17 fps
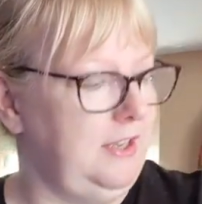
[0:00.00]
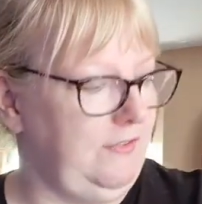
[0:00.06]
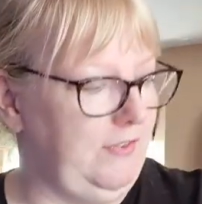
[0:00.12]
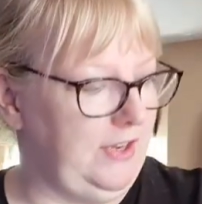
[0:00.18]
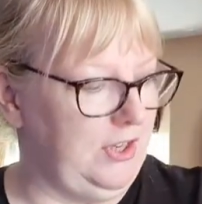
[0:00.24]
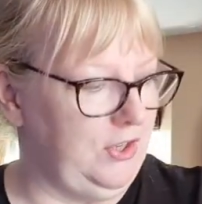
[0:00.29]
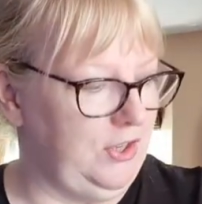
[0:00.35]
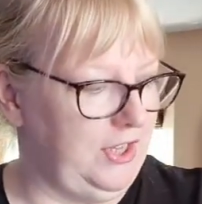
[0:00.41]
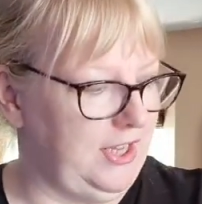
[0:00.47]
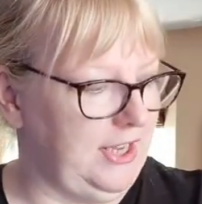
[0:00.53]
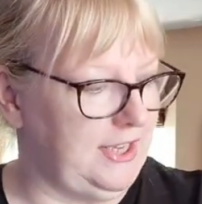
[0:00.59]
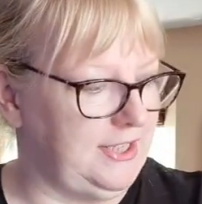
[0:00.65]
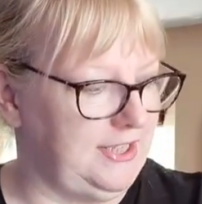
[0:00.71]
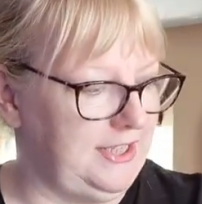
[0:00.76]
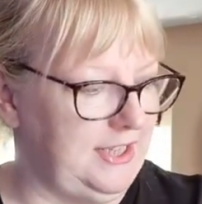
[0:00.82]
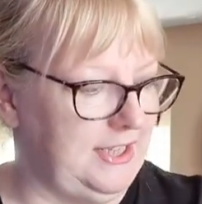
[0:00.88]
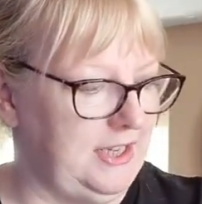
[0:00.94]
I've had a look at the
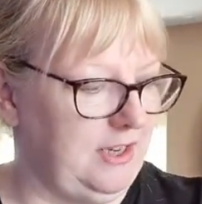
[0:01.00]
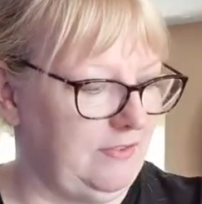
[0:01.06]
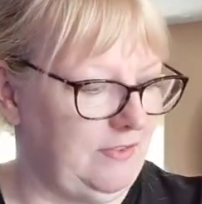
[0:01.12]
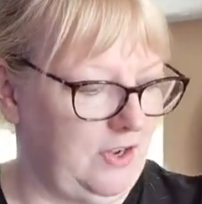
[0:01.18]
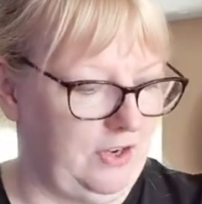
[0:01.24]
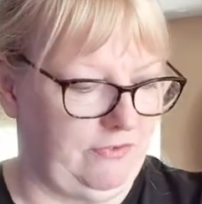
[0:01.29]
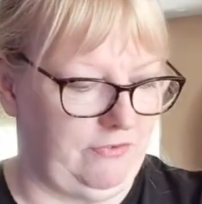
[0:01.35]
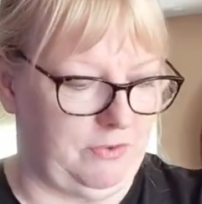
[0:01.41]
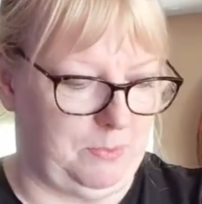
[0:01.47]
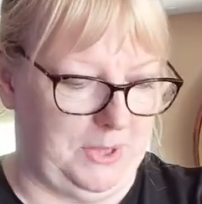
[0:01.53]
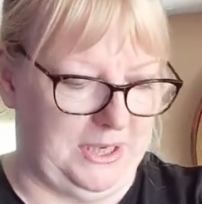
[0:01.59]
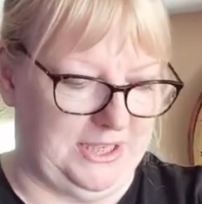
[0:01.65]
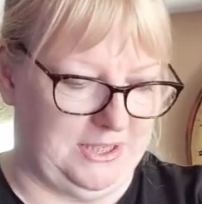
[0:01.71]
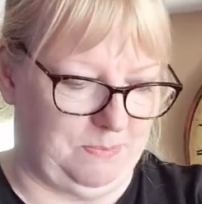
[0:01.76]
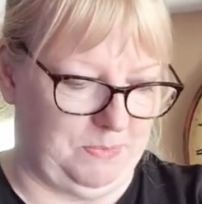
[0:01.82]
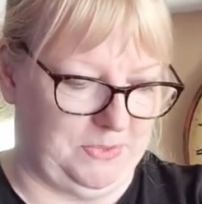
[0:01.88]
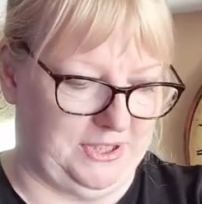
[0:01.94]
editing and I've kind of
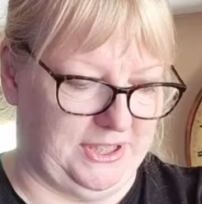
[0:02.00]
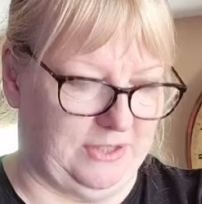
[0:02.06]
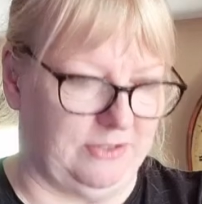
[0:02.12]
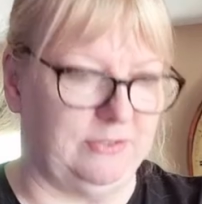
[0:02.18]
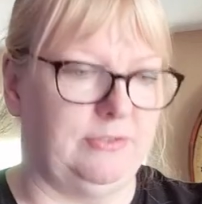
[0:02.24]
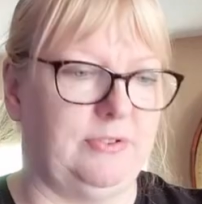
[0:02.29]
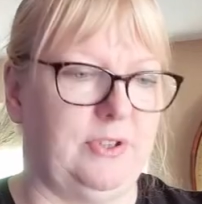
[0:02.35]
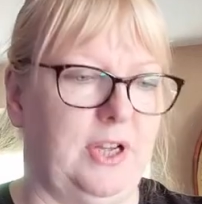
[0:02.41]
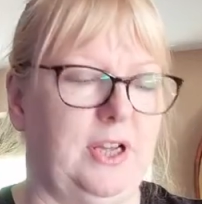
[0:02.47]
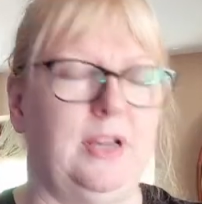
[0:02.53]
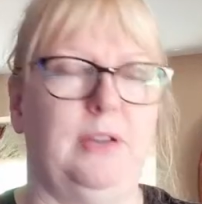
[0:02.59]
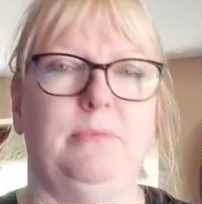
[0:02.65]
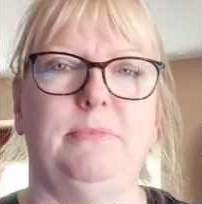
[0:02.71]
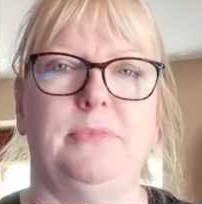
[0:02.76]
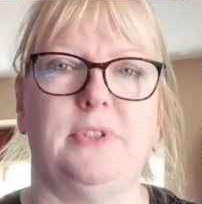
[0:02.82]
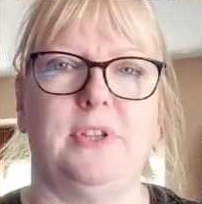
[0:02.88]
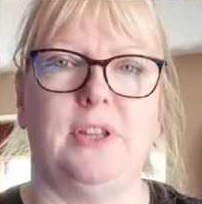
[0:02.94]
repeated myself,
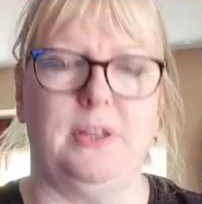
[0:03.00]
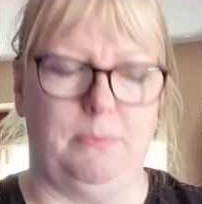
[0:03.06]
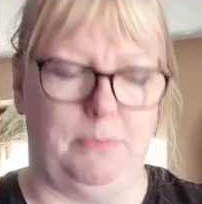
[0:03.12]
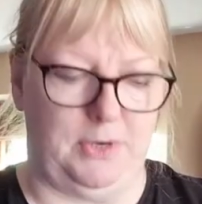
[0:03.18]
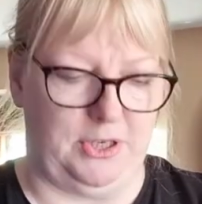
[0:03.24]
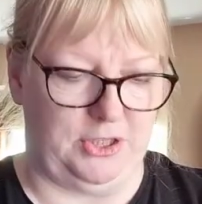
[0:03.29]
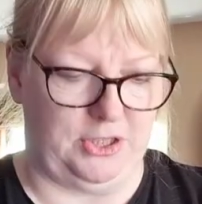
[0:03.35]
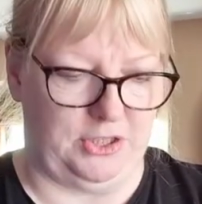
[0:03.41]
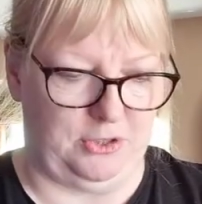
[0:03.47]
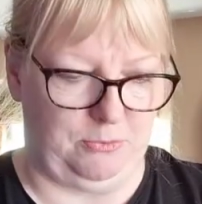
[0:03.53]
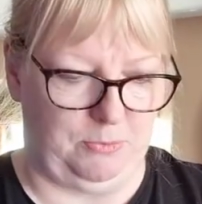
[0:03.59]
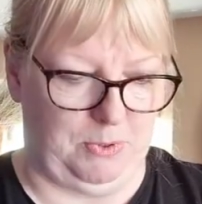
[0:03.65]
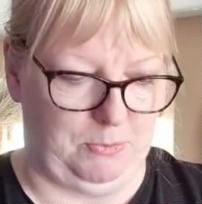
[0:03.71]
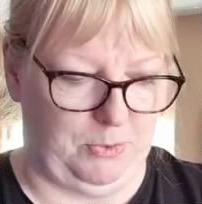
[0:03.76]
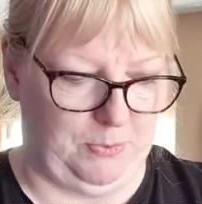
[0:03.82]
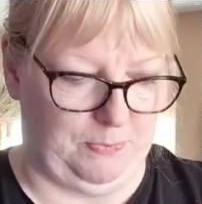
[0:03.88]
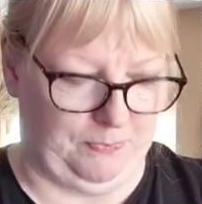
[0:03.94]
so I think I'm going to have to do a
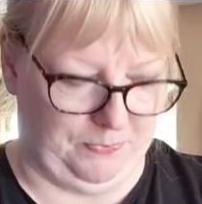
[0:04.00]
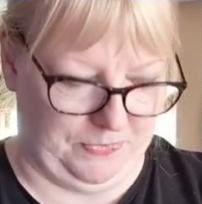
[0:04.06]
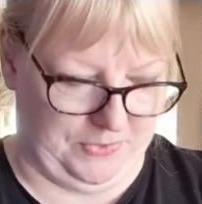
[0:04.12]
bit more.